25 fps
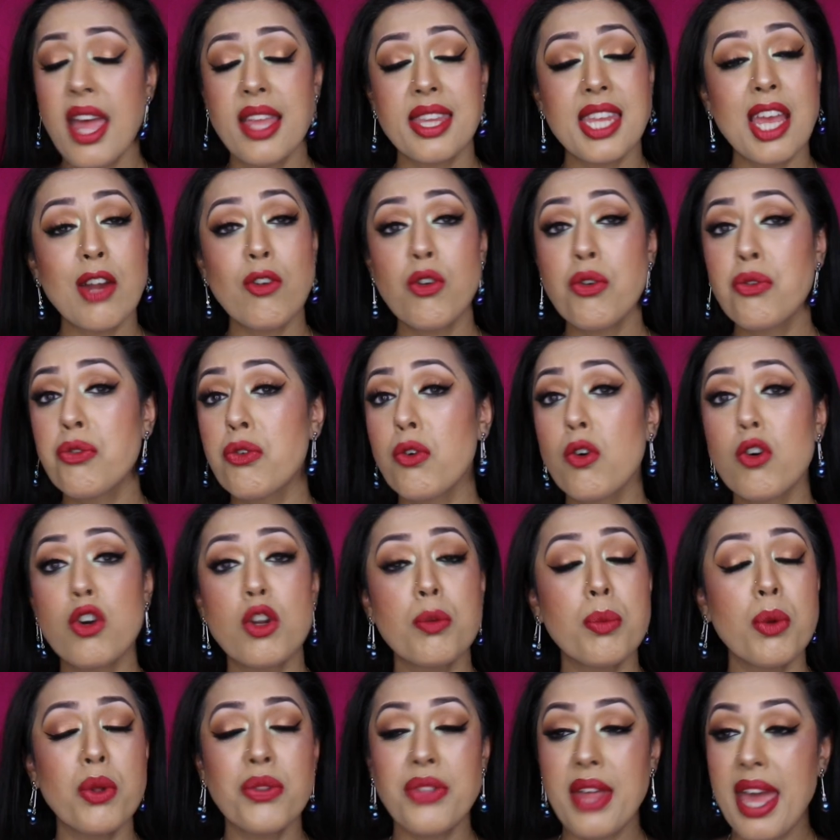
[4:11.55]
They're
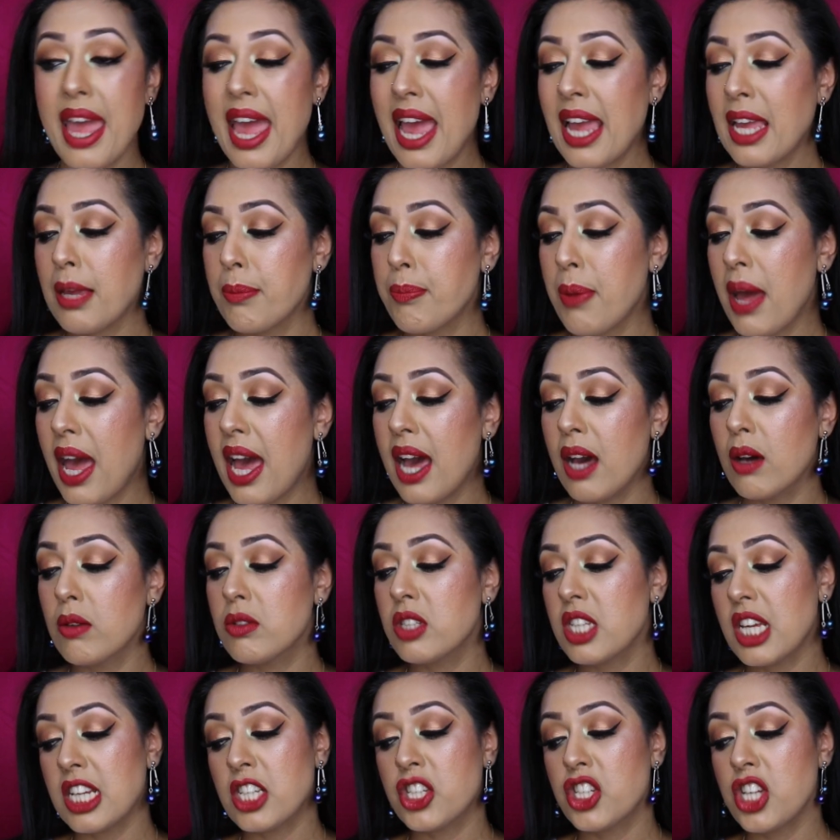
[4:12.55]
affordable, they're
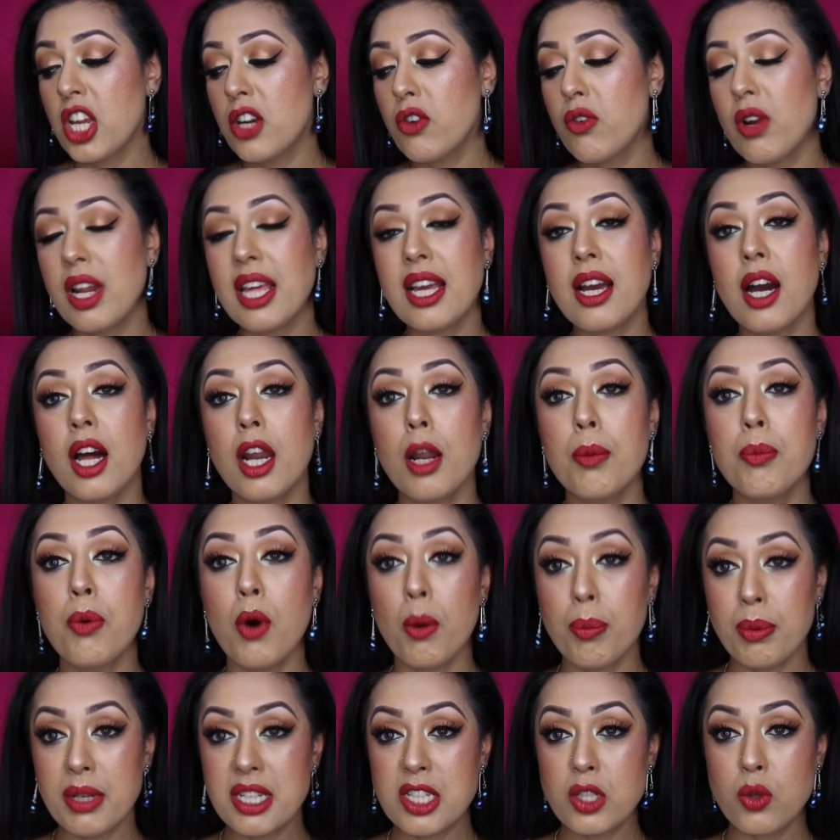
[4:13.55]
£8 and generally
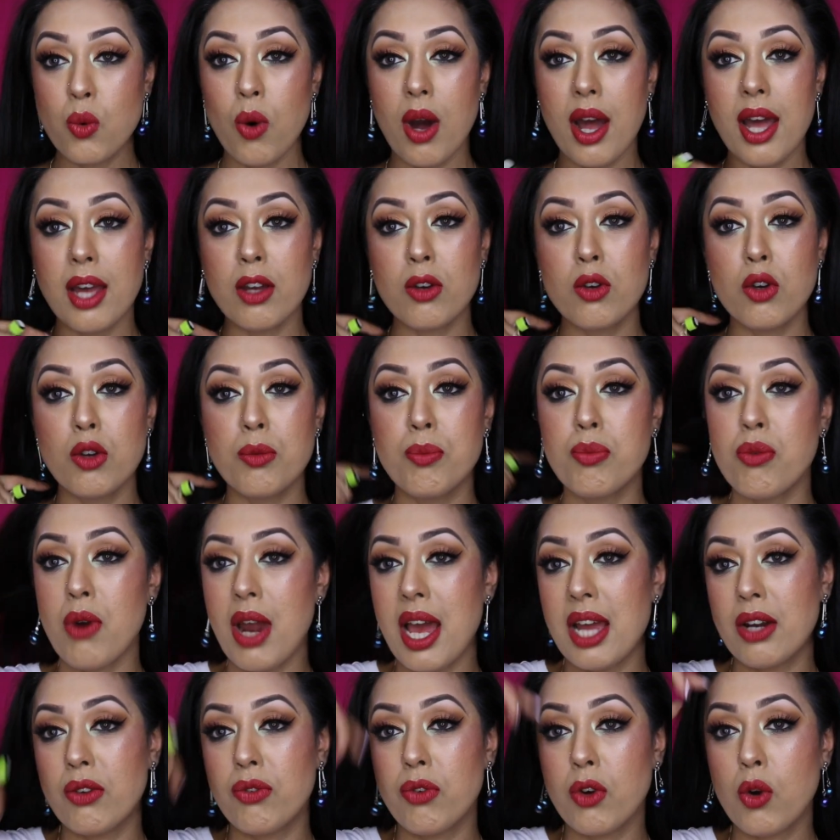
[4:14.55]
Colourpop is quite a good
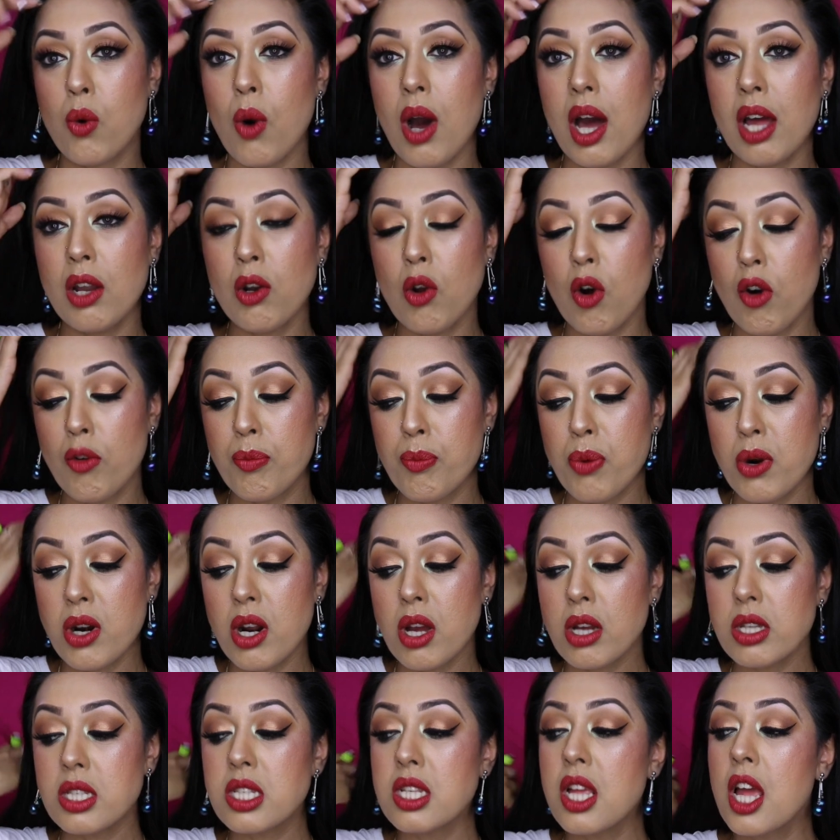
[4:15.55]
brand for quite a lot of
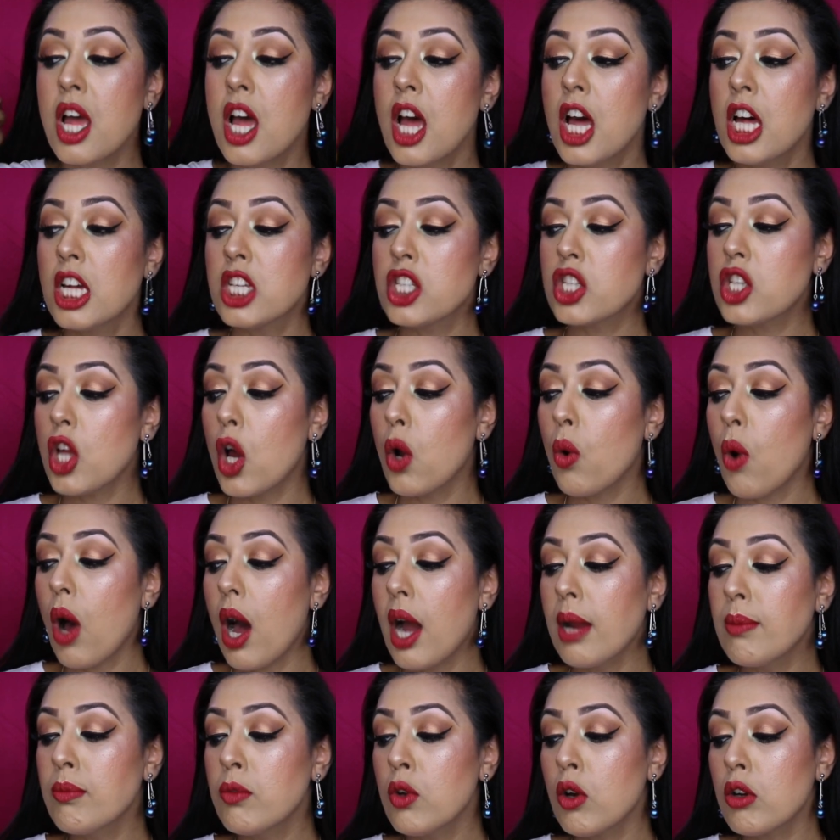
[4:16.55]
products. So
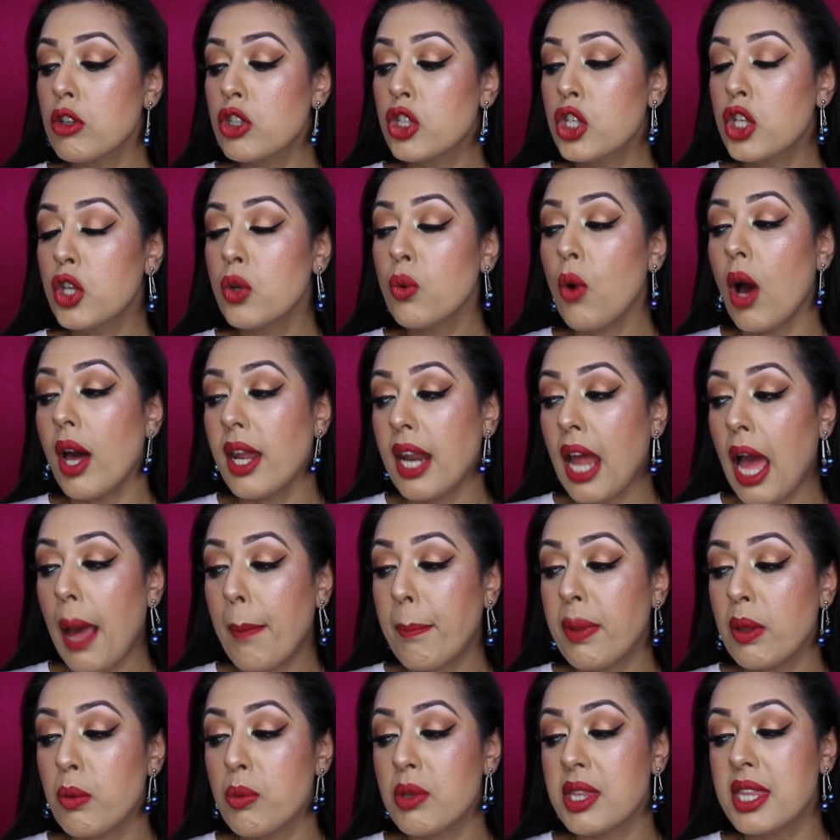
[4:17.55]
I'm not too
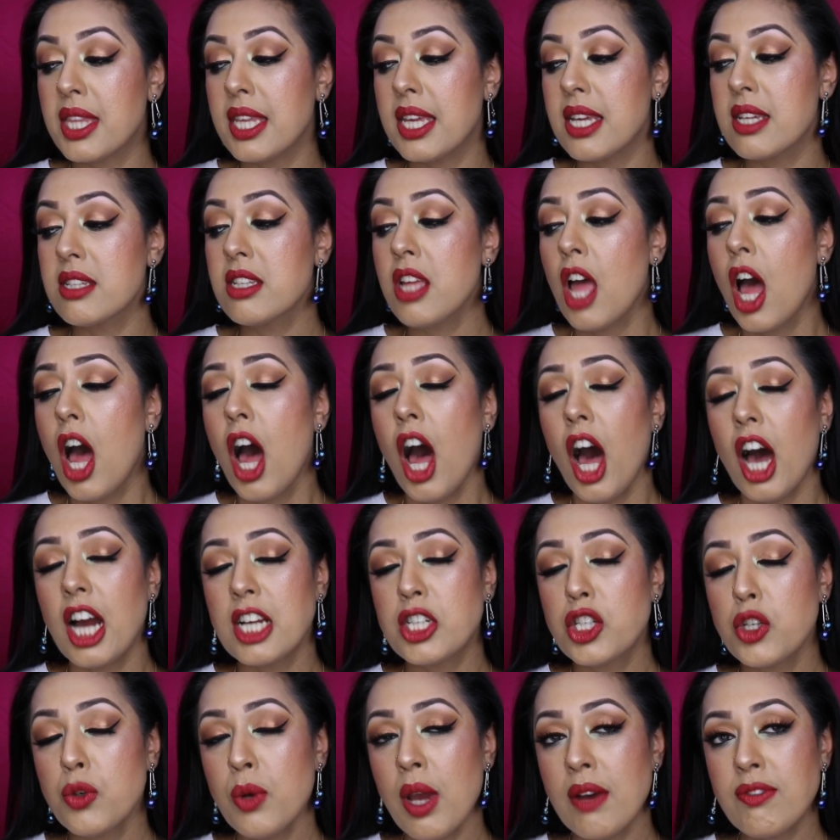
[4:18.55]
unhappy with these. I
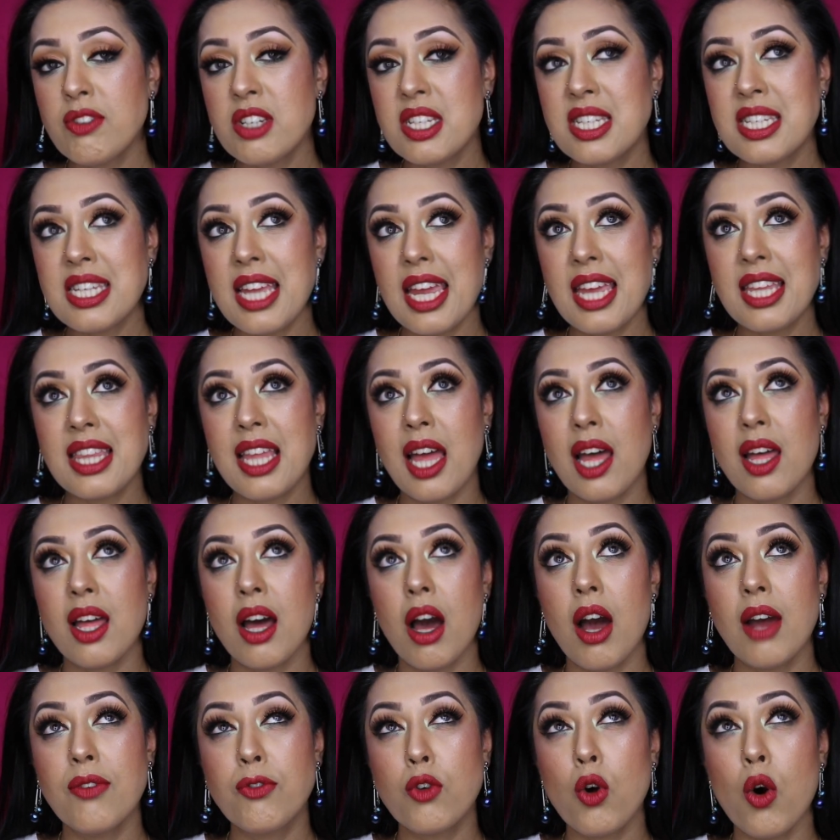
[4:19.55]
do have to say that
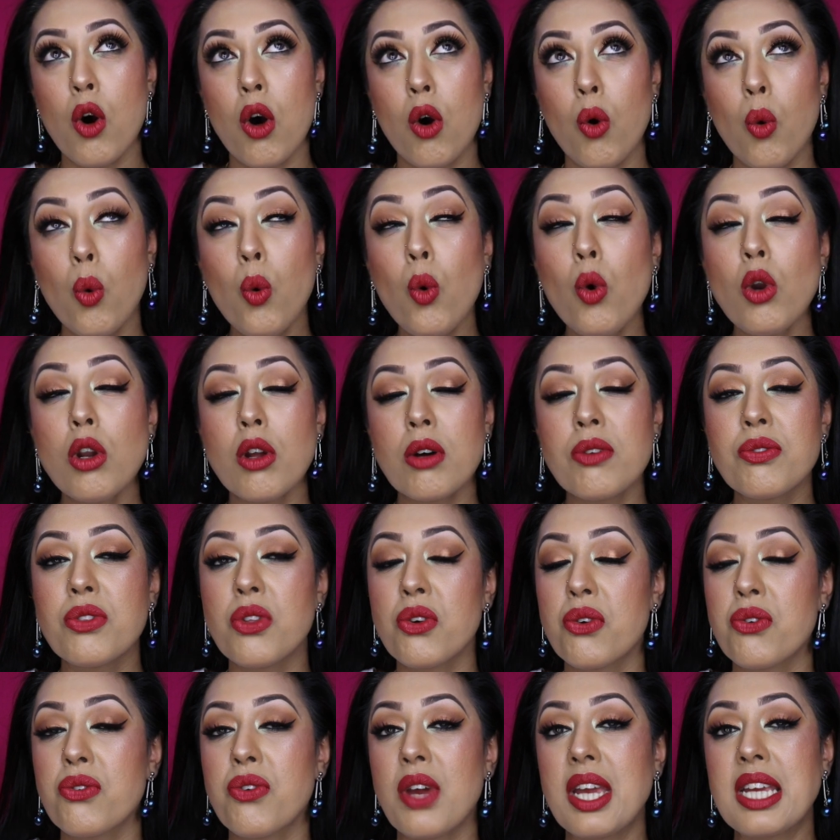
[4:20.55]
I've got all of the
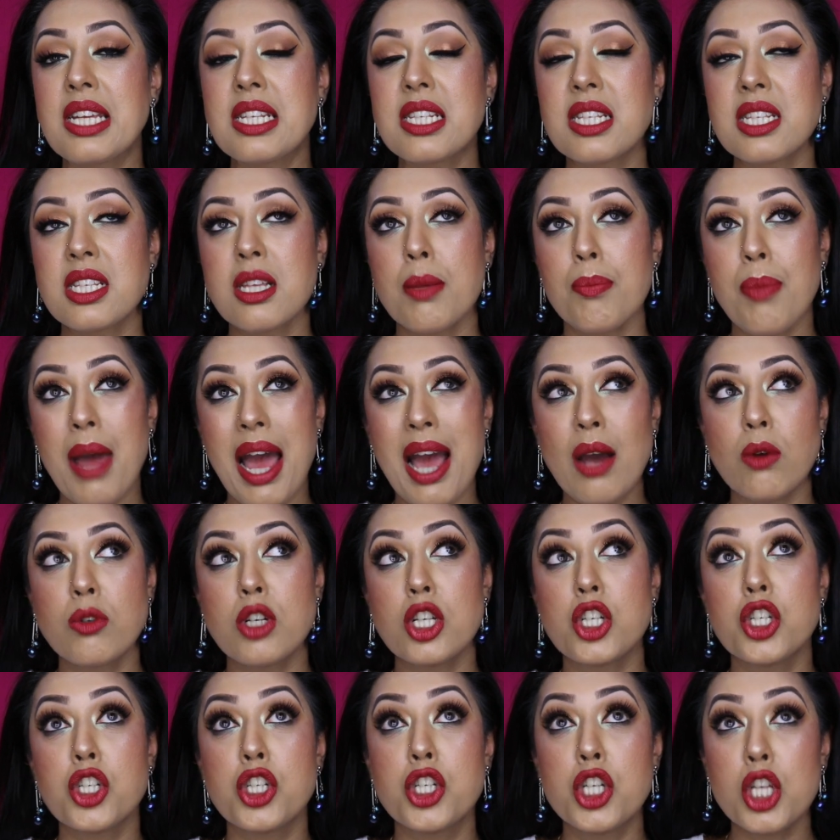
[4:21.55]
face
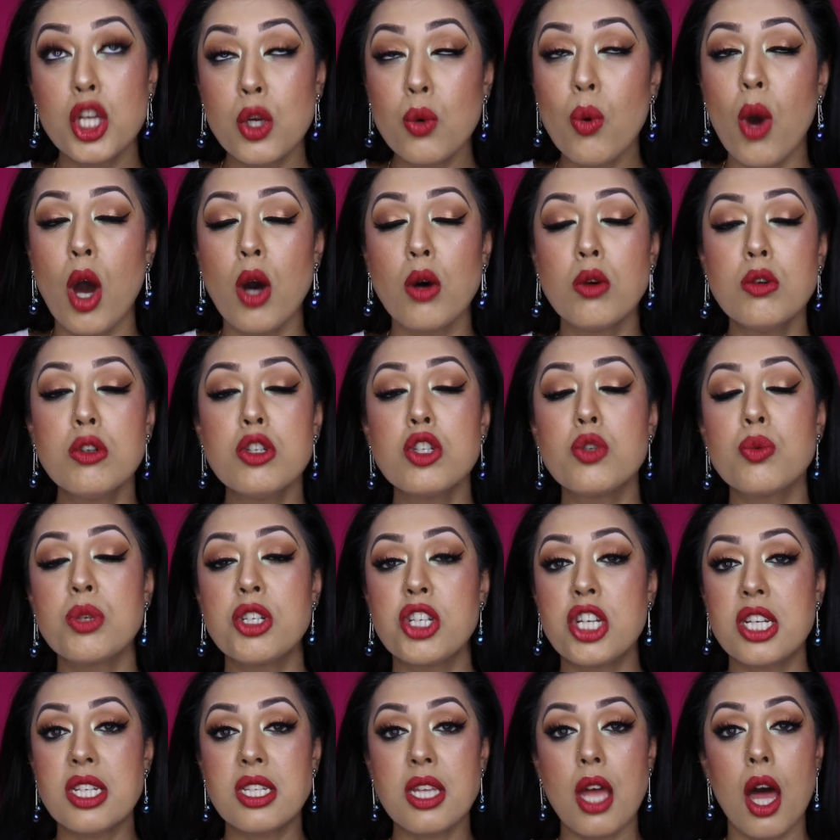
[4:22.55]
powder duos,
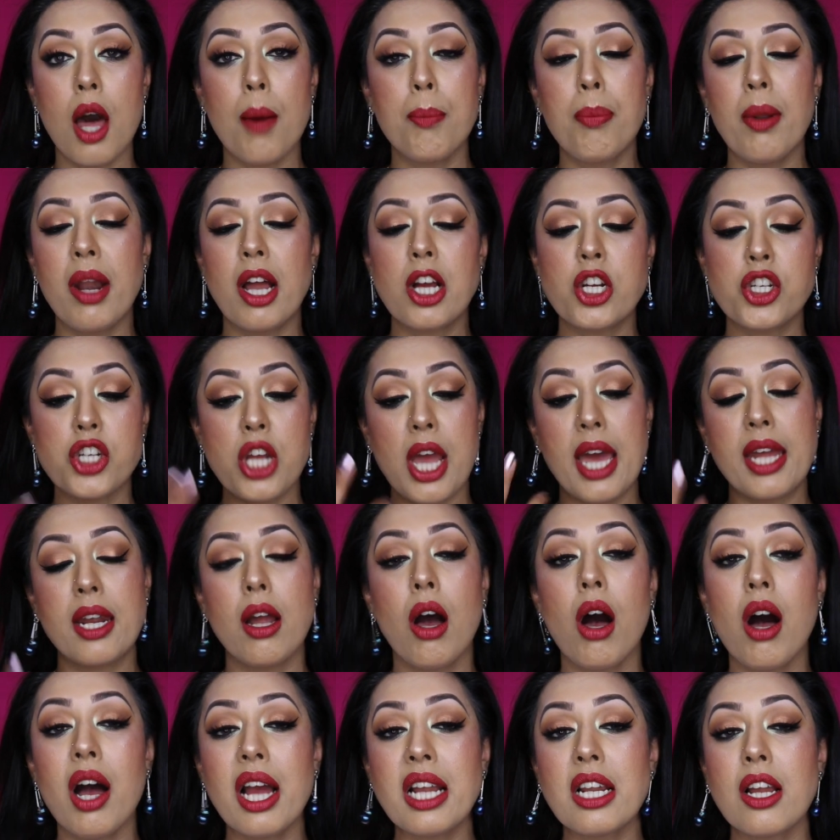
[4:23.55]
which is a blush and a
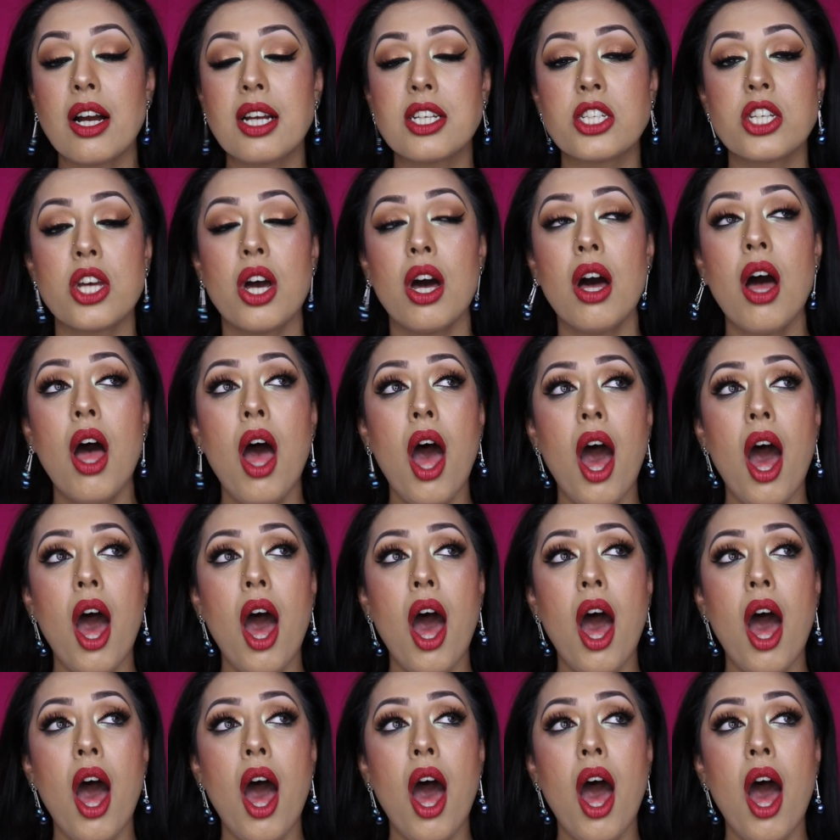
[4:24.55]
highlighter.